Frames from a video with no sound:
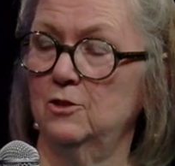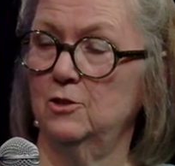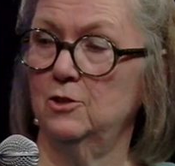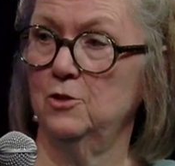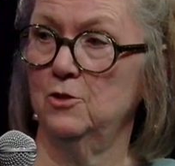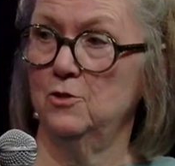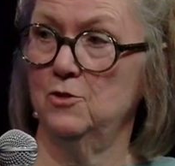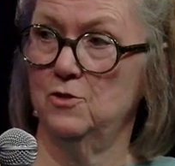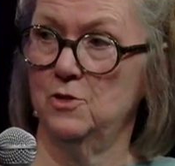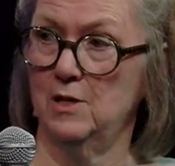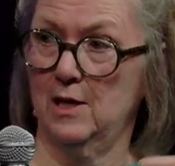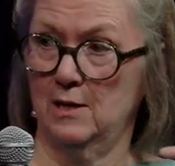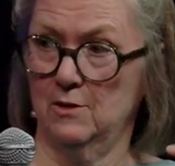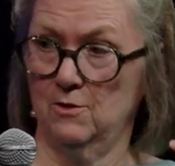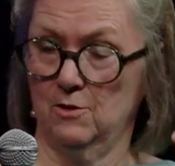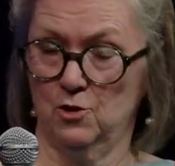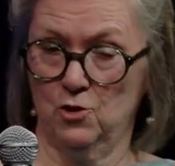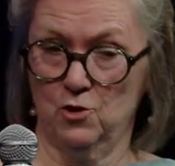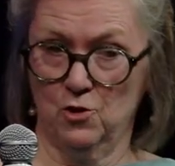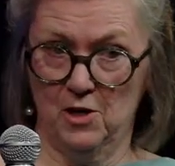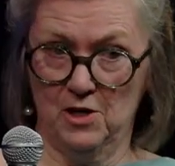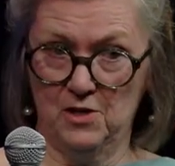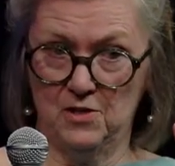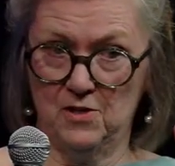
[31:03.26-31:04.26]
includes
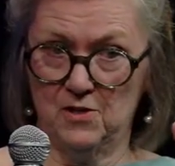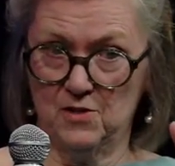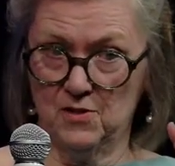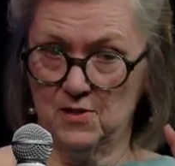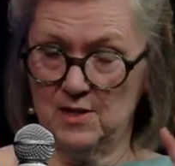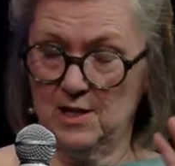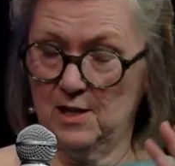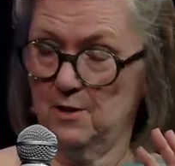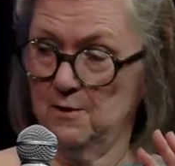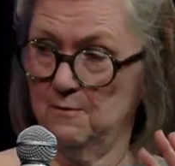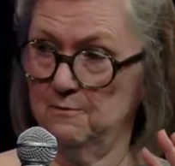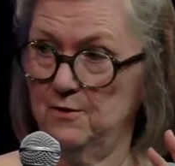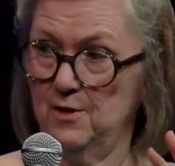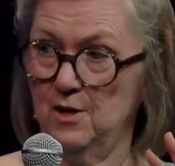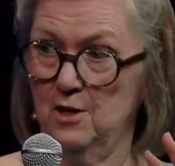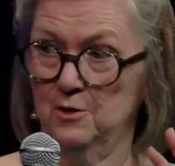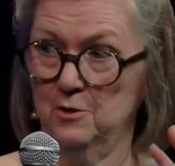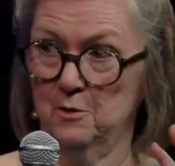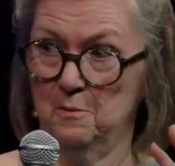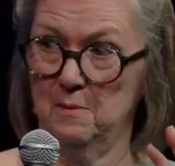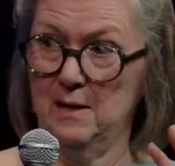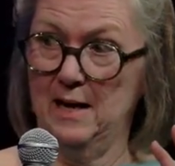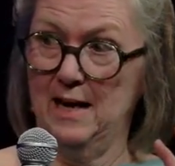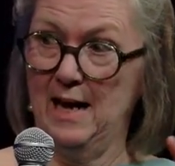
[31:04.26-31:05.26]
choices that are
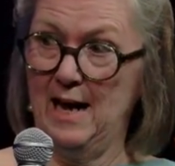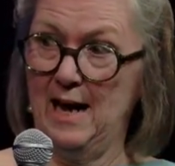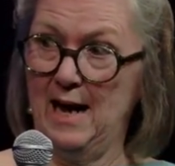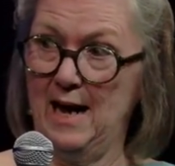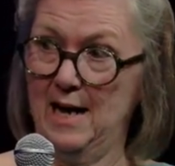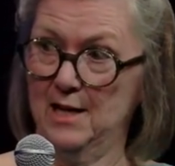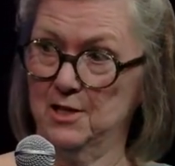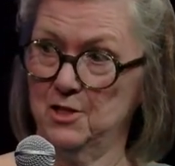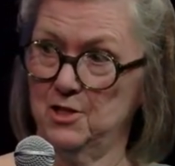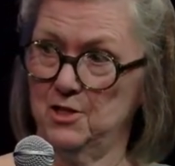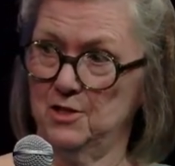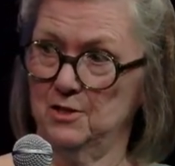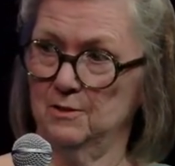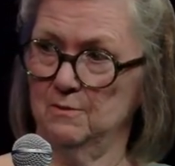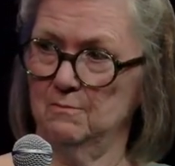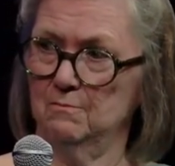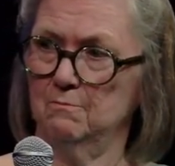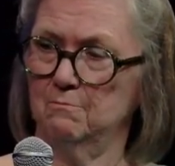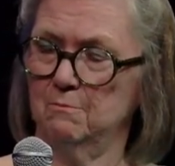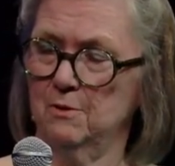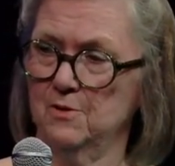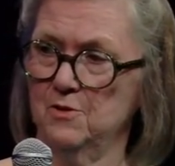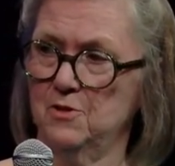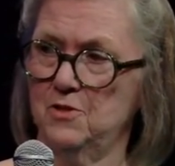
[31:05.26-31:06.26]
followed by action,
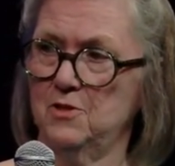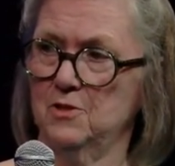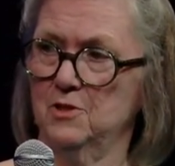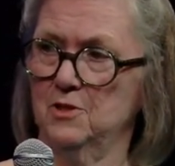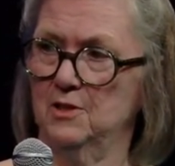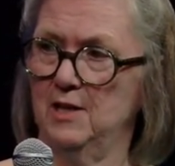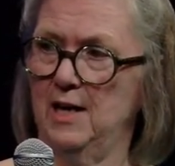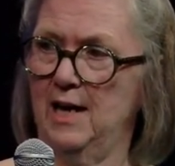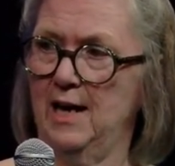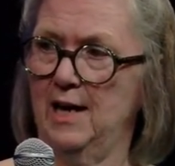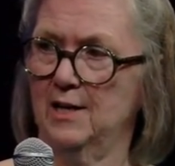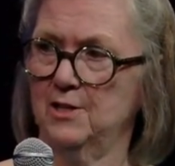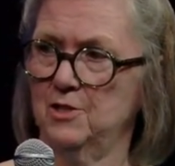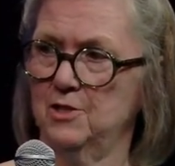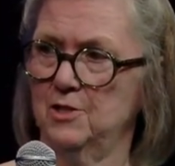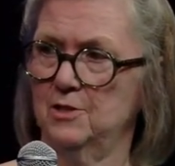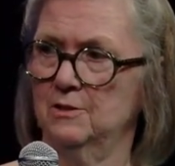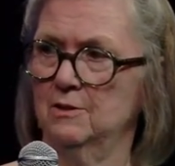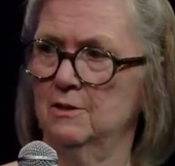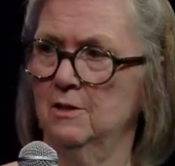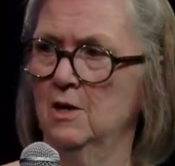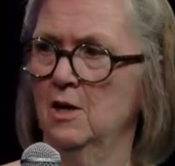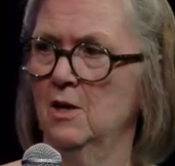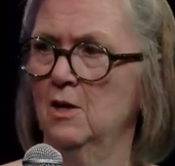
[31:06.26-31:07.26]
personal
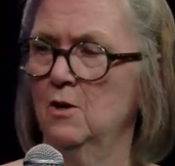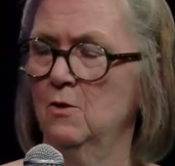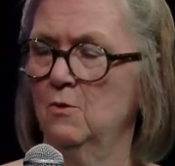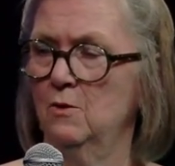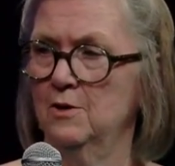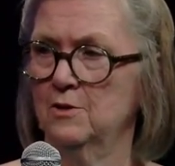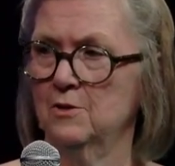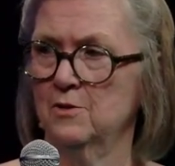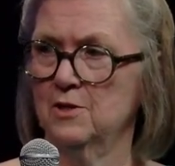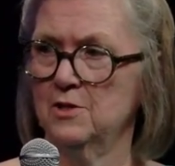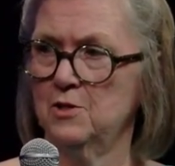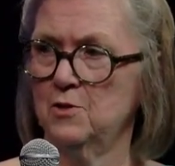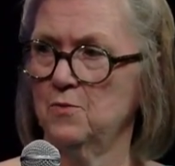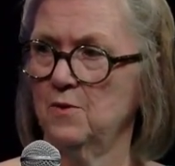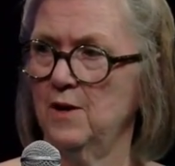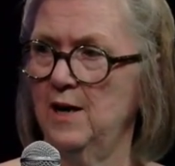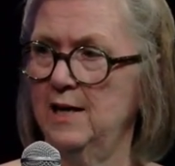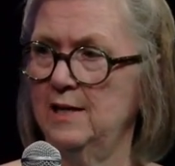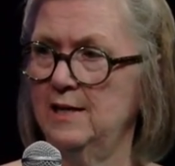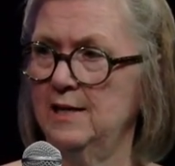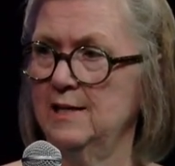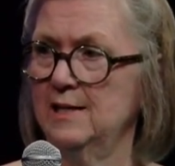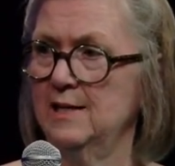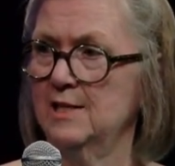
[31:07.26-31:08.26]
action, whether it's
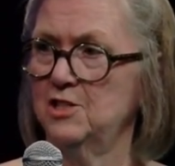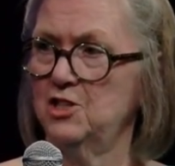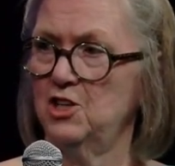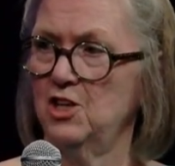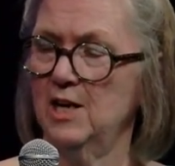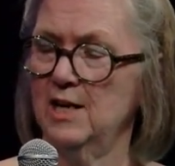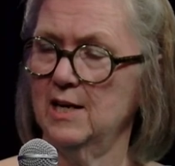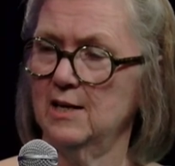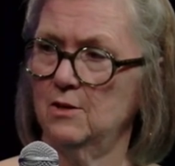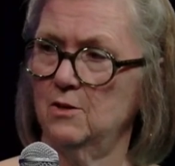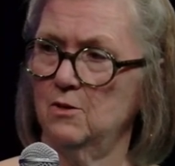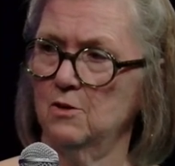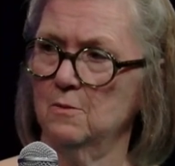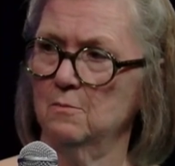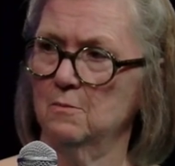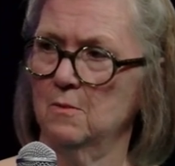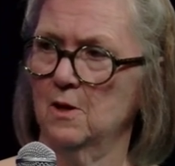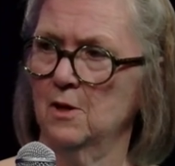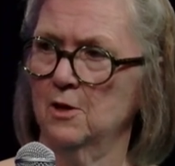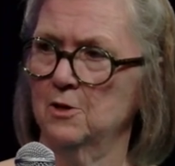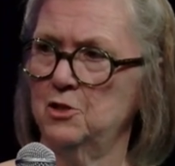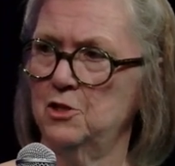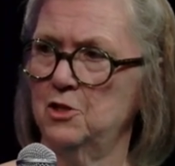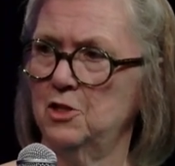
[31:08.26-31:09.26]
writing a check or
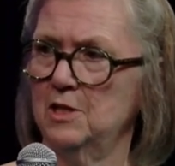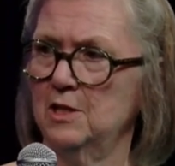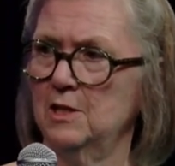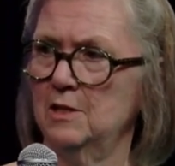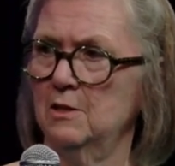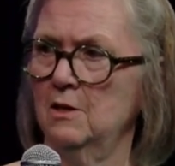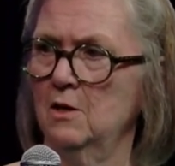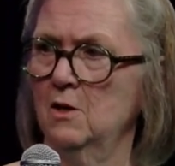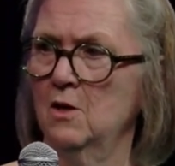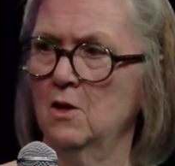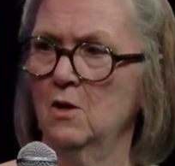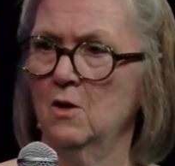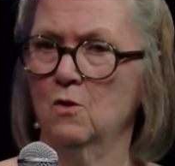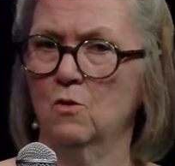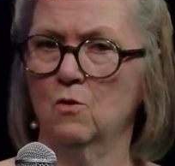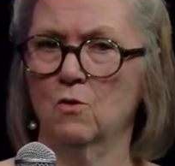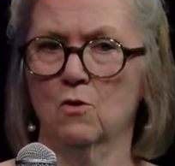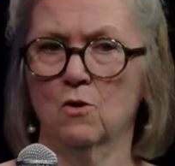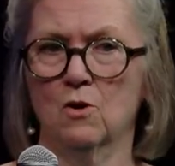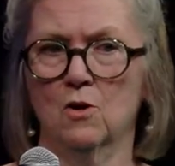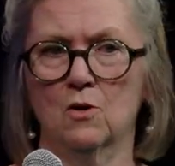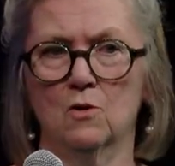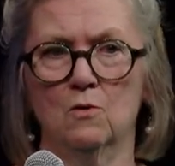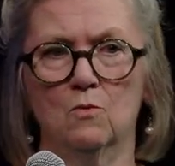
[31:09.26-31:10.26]
marching
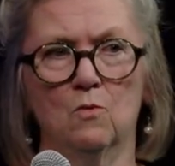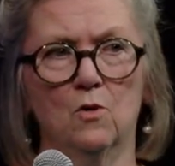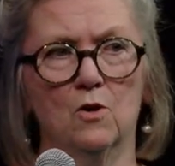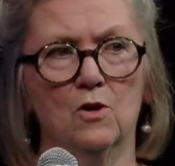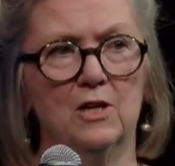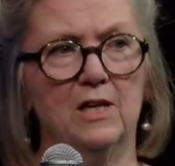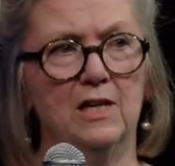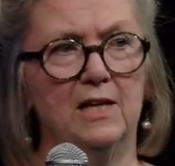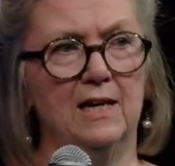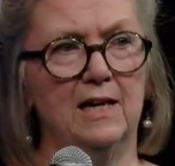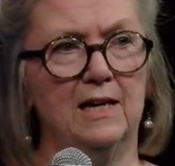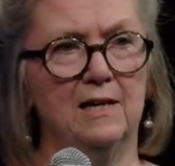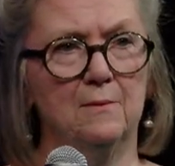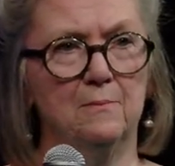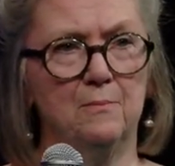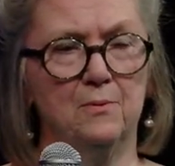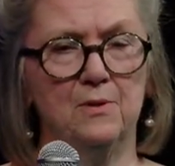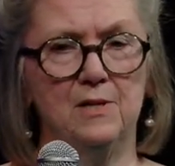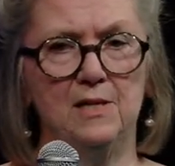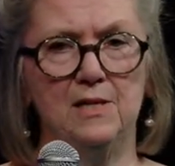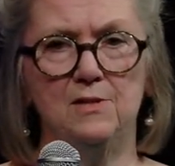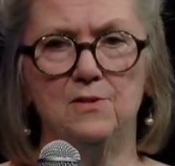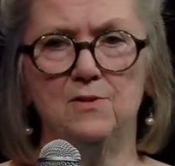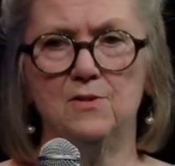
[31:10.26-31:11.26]
or working at a
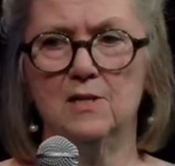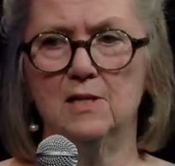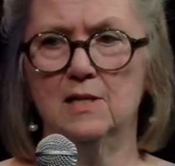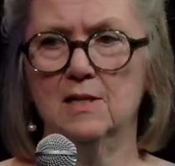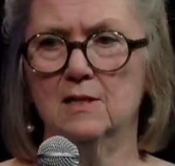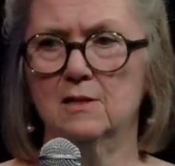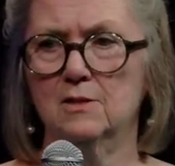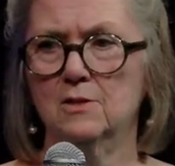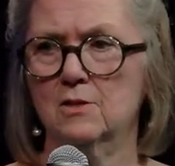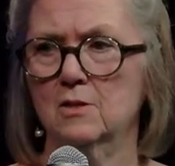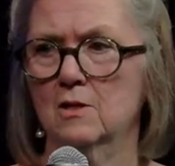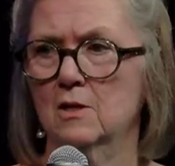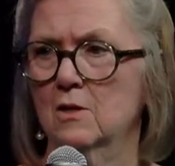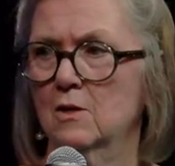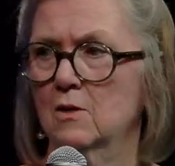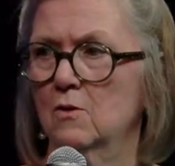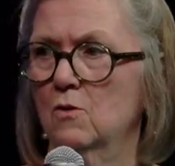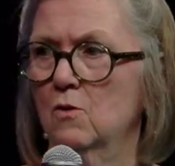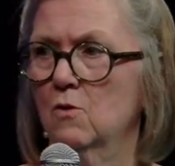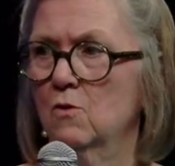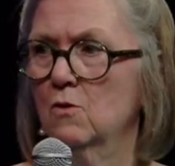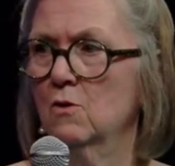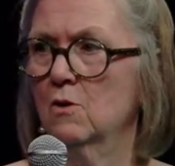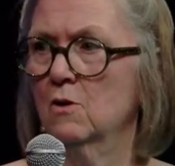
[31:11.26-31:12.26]
precinct
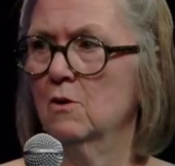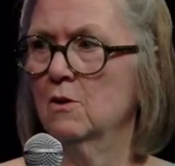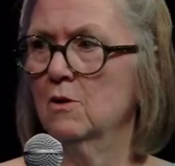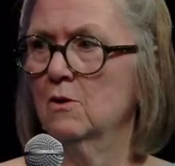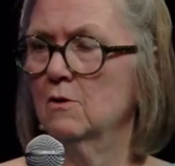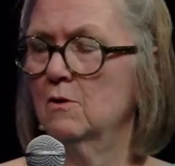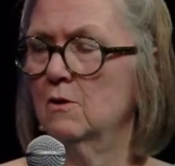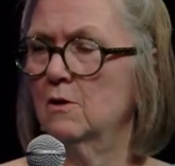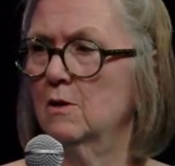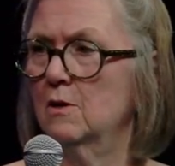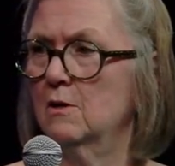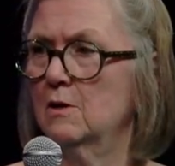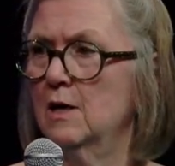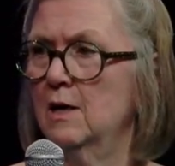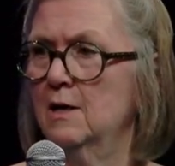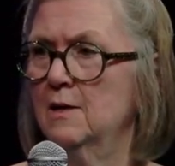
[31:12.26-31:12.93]
or